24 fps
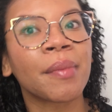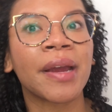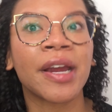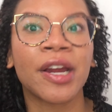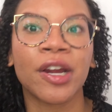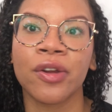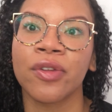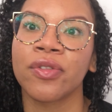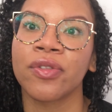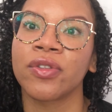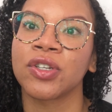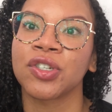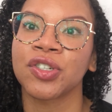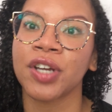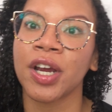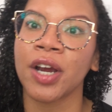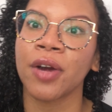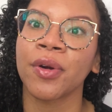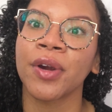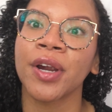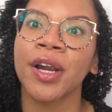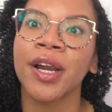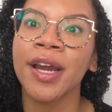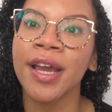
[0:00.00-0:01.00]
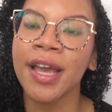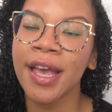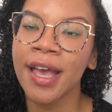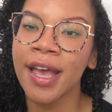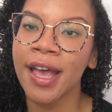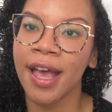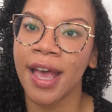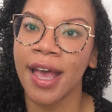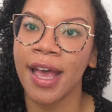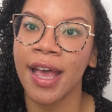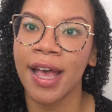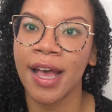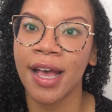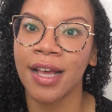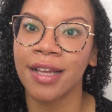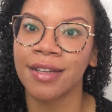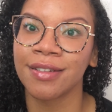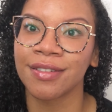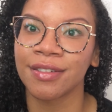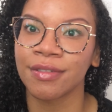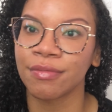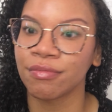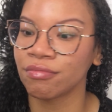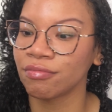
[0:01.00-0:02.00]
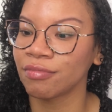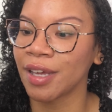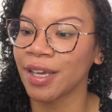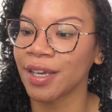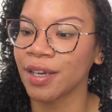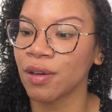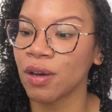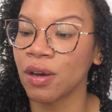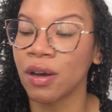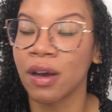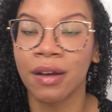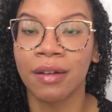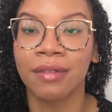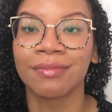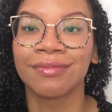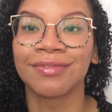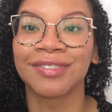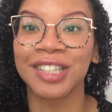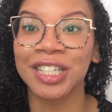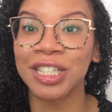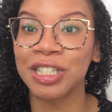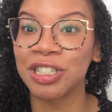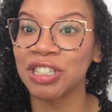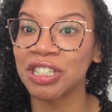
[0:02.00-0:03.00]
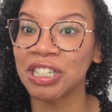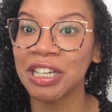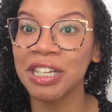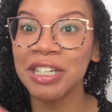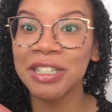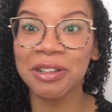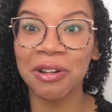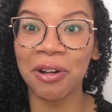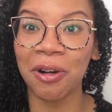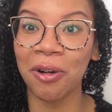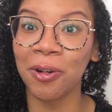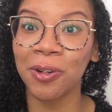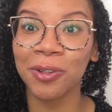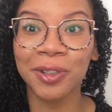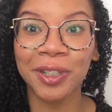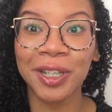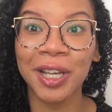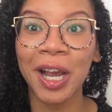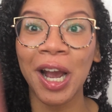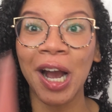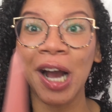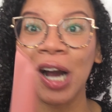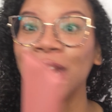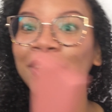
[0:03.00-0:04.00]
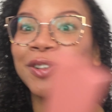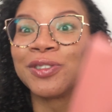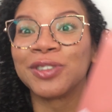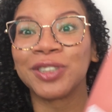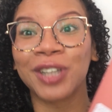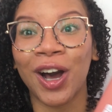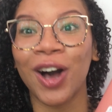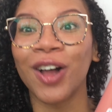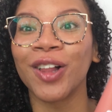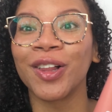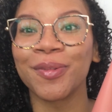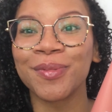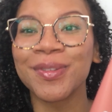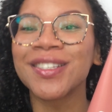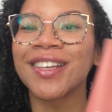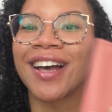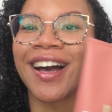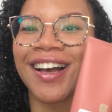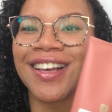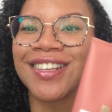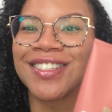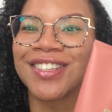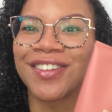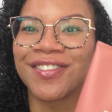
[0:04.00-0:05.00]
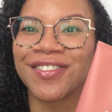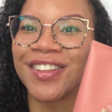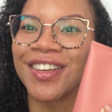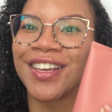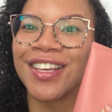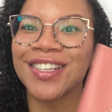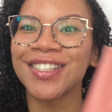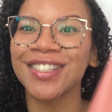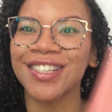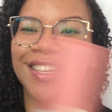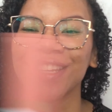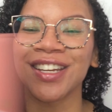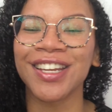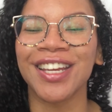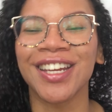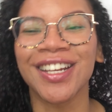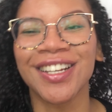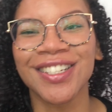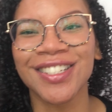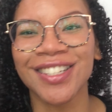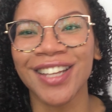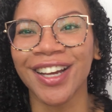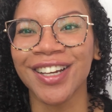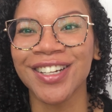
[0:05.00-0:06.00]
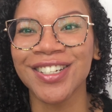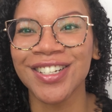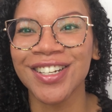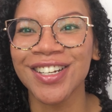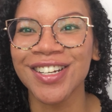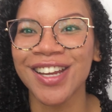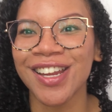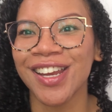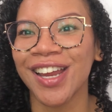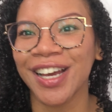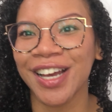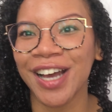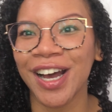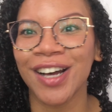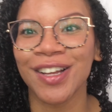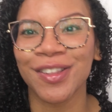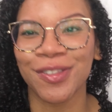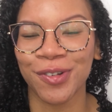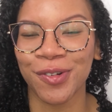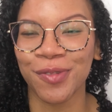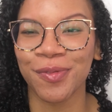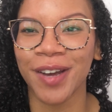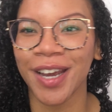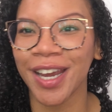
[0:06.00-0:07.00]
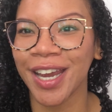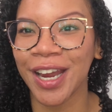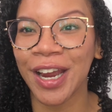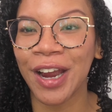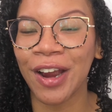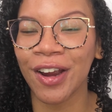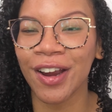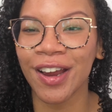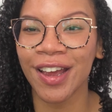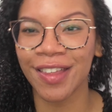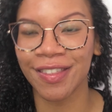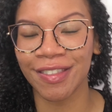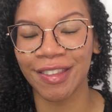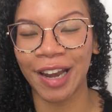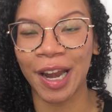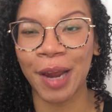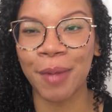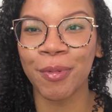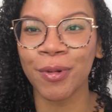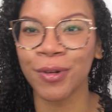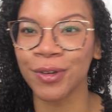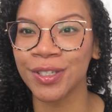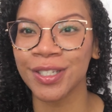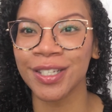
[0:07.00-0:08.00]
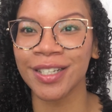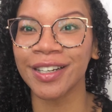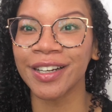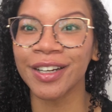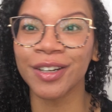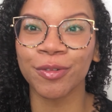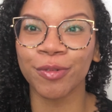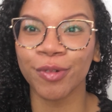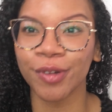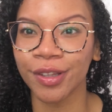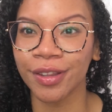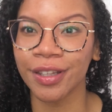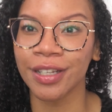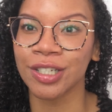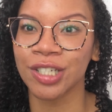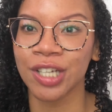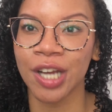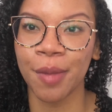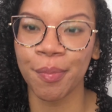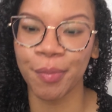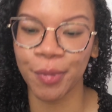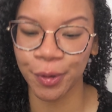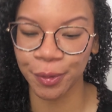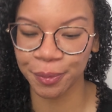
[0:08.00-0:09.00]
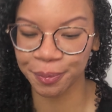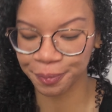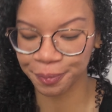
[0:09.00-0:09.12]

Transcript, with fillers: hair in the shower and like legit only a dollop size of this in each section and I got through my hair and then I proceeded with a shampoo.